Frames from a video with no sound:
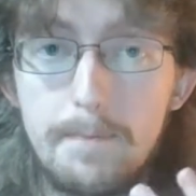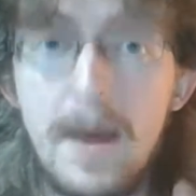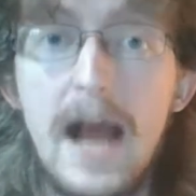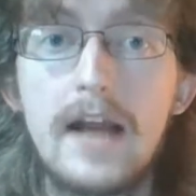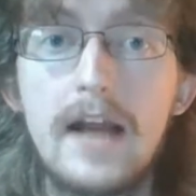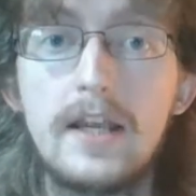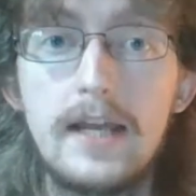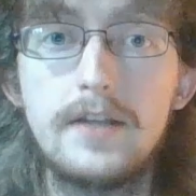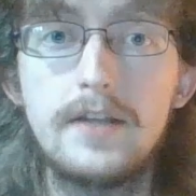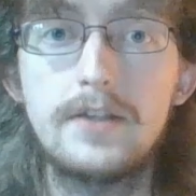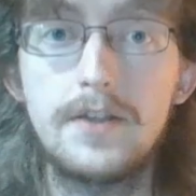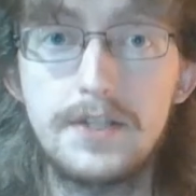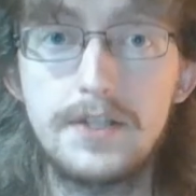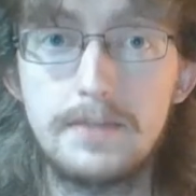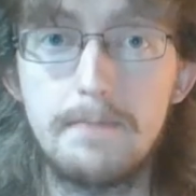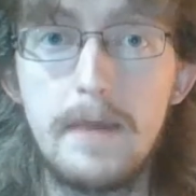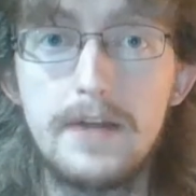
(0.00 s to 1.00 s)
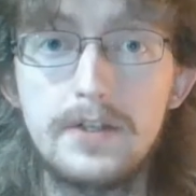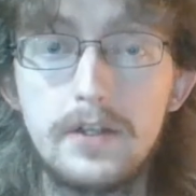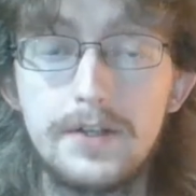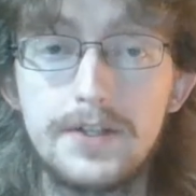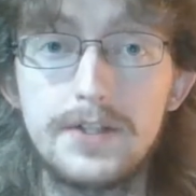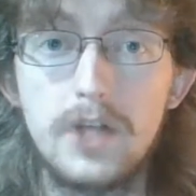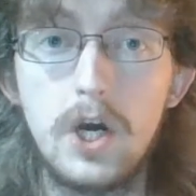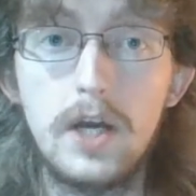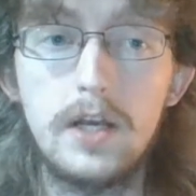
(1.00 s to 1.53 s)
back into this mental
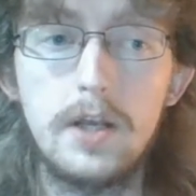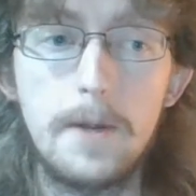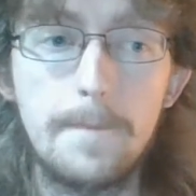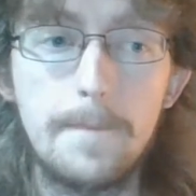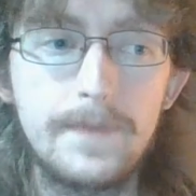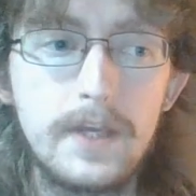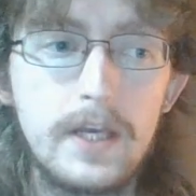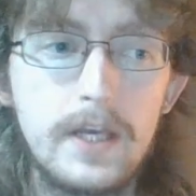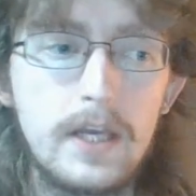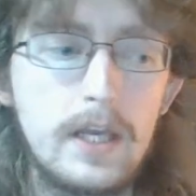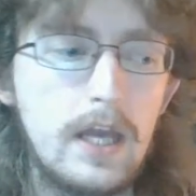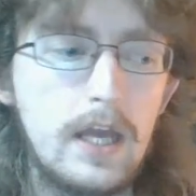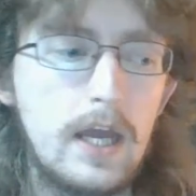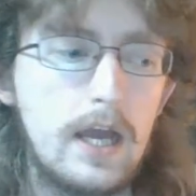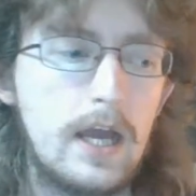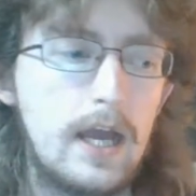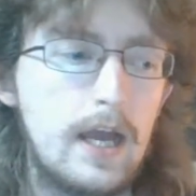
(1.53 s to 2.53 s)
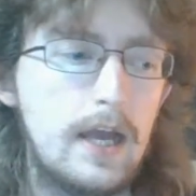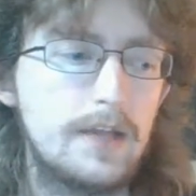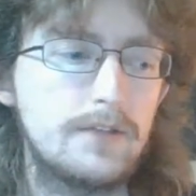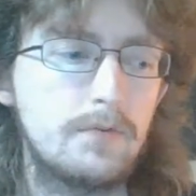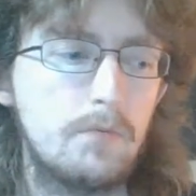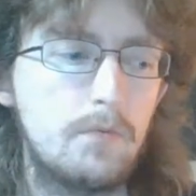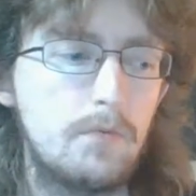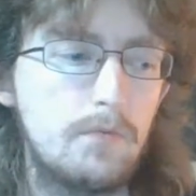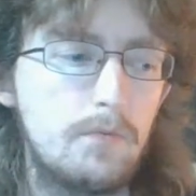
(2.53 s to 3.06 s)
asylum. And
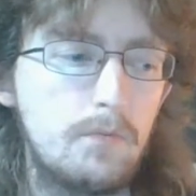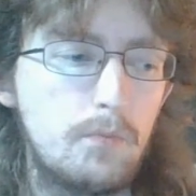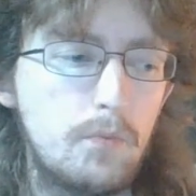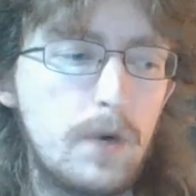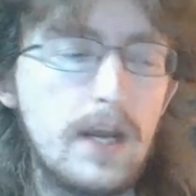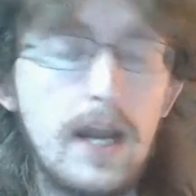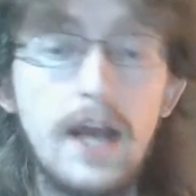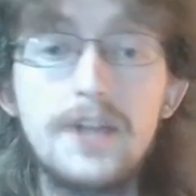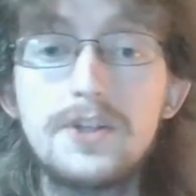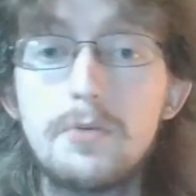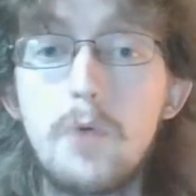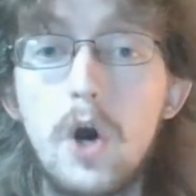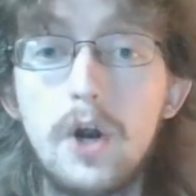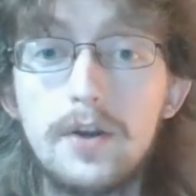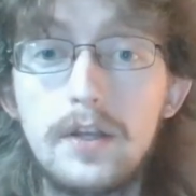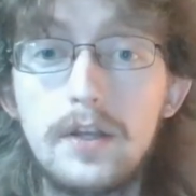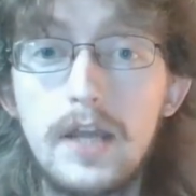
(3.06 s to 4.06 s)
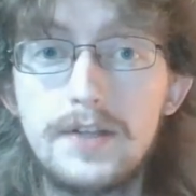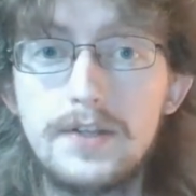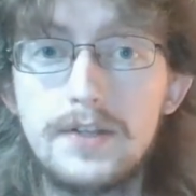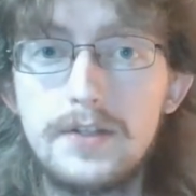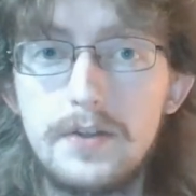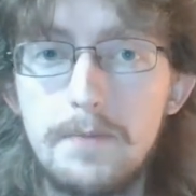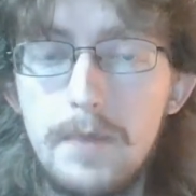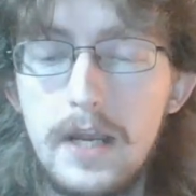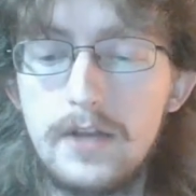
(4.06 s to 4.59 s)
we later on get
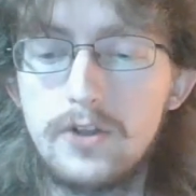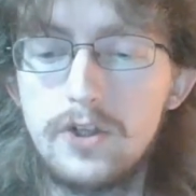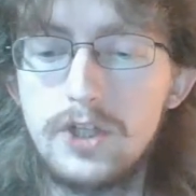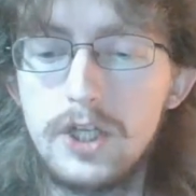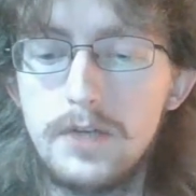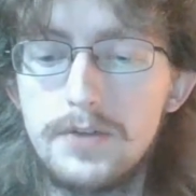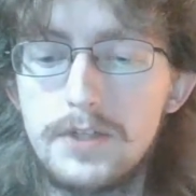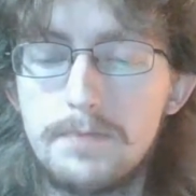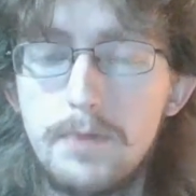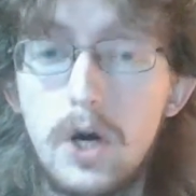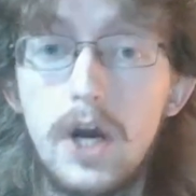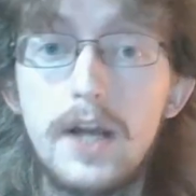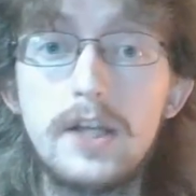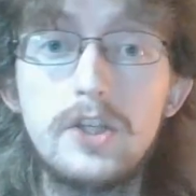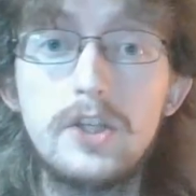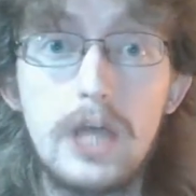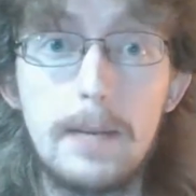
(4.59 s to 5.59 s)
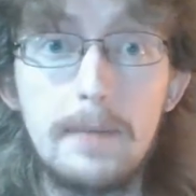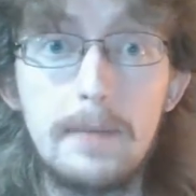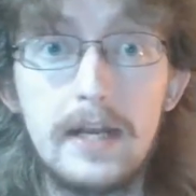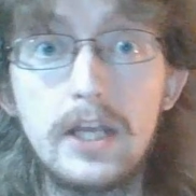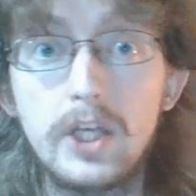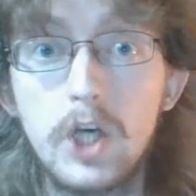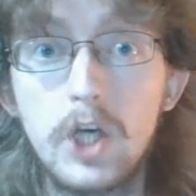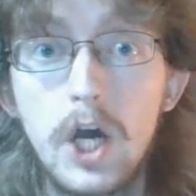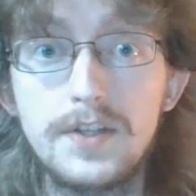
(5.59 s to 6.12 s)
to be introduced by Jamie
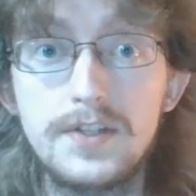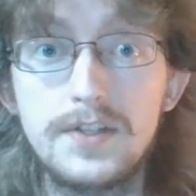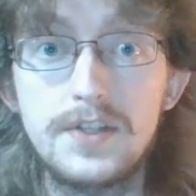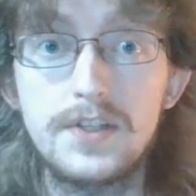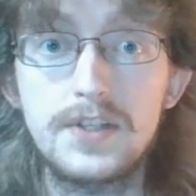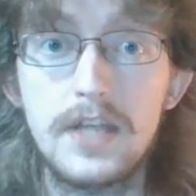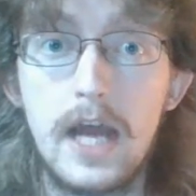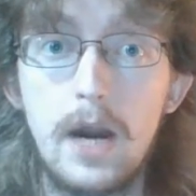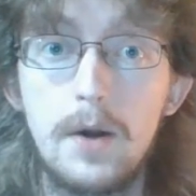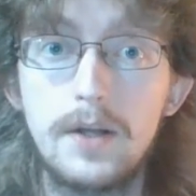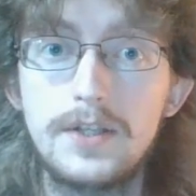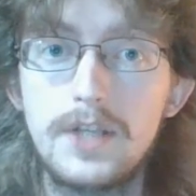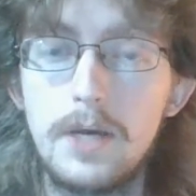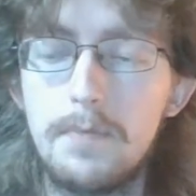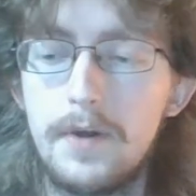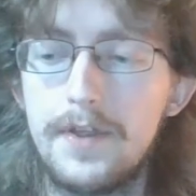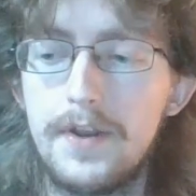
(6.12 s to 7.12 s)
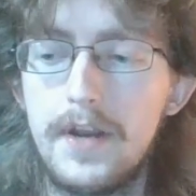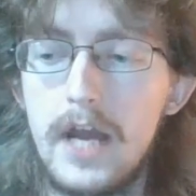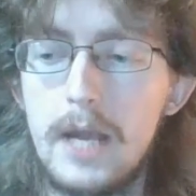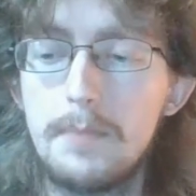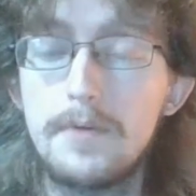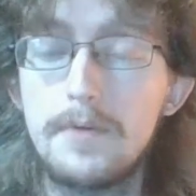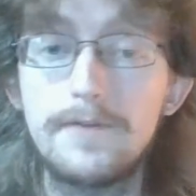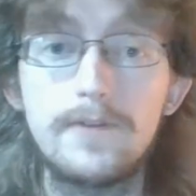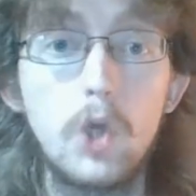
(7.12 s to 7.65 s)
Lee Curtis's character by the
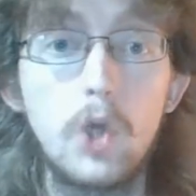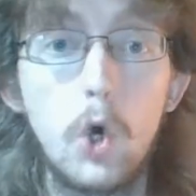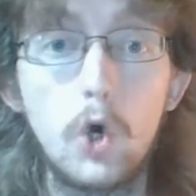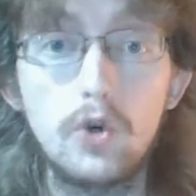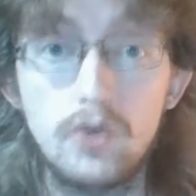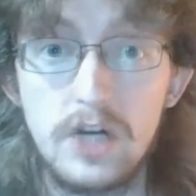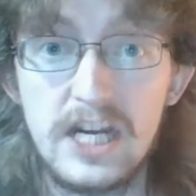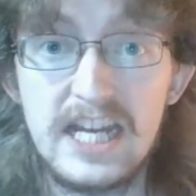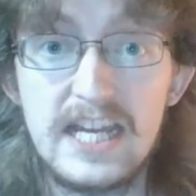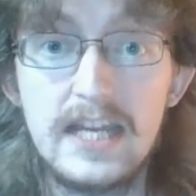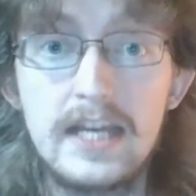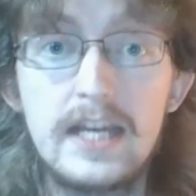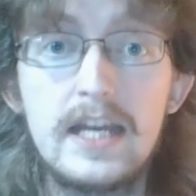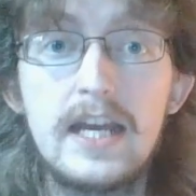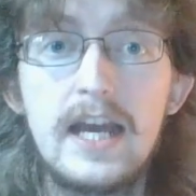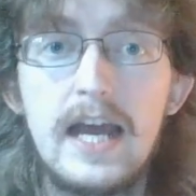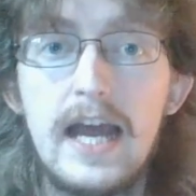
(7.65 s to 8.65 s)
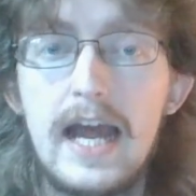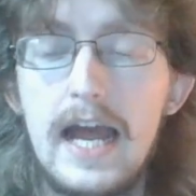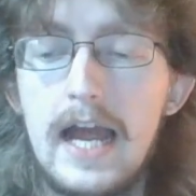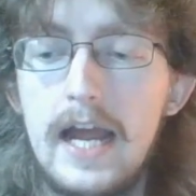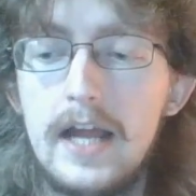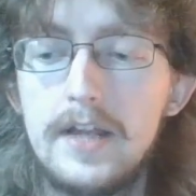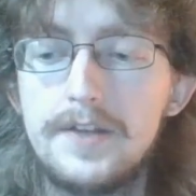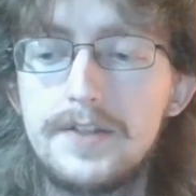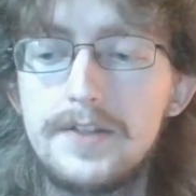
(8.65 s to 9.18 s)
name of Laurie,
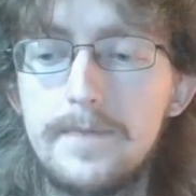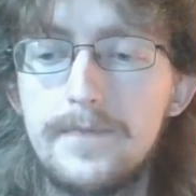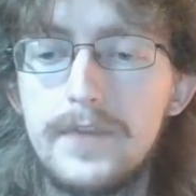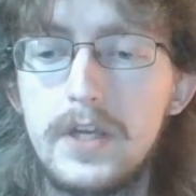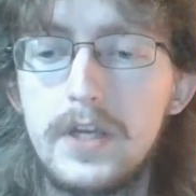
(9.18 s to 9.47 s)
and